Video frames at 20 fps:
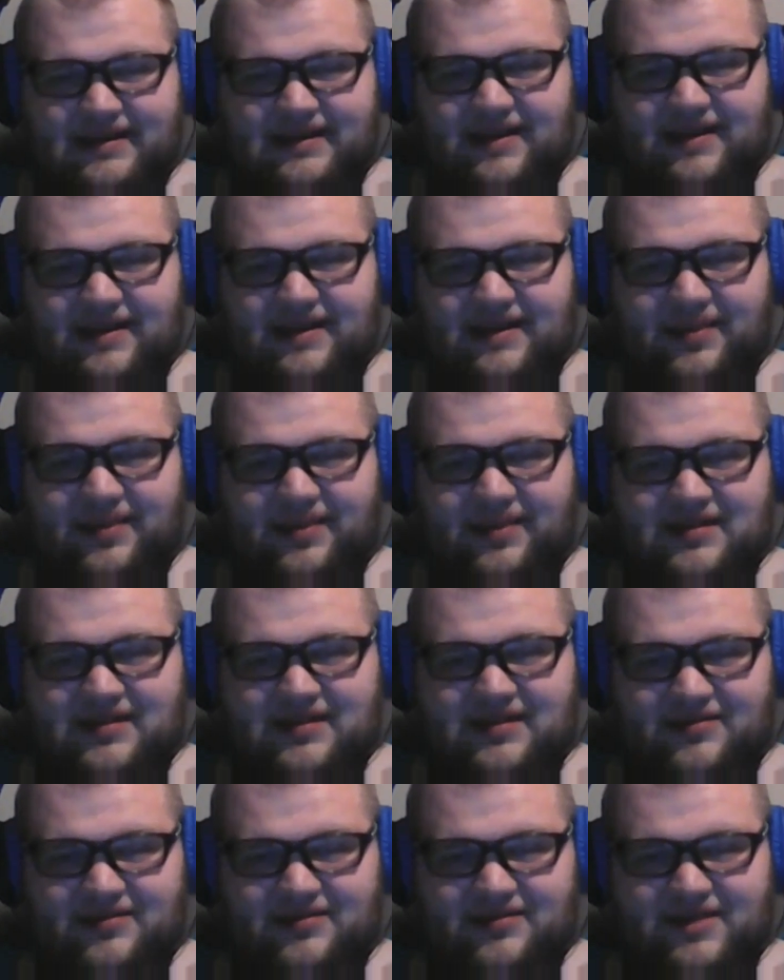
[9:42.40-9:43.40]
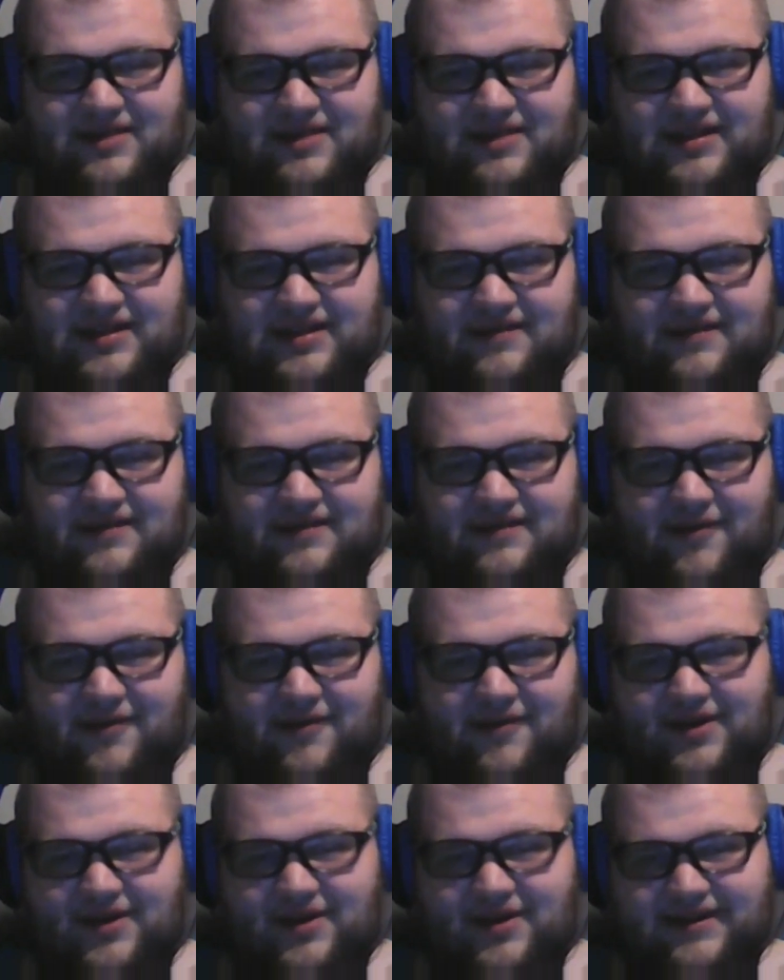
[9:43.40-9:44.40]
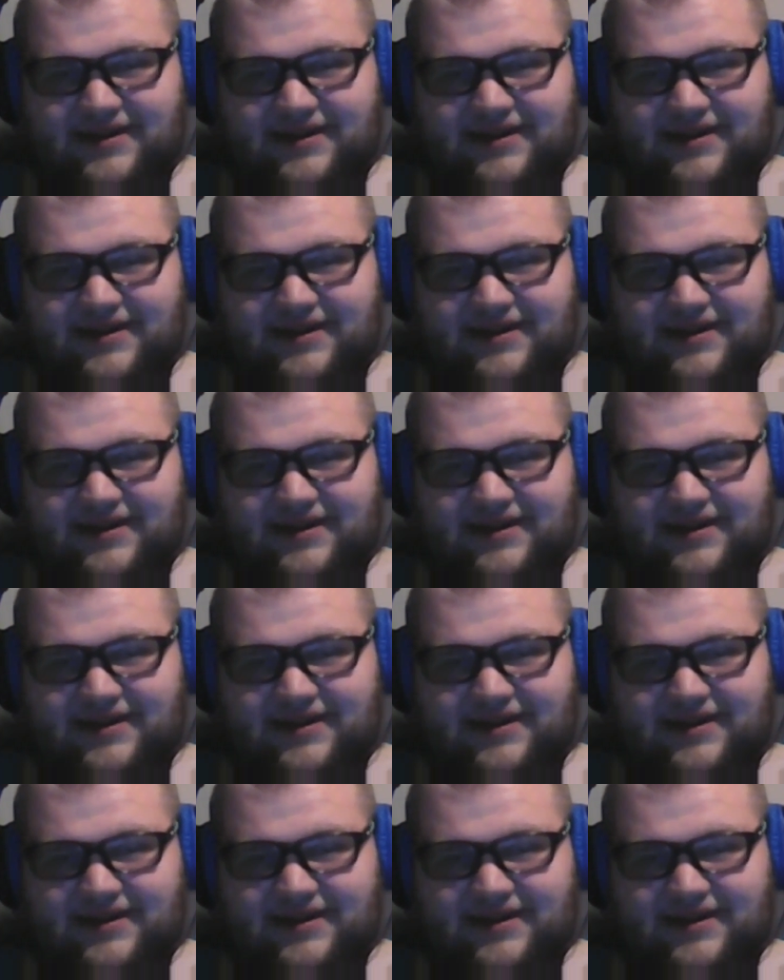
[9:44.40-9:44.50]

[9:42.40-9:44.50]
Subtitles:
play Central Michigan, 4-0.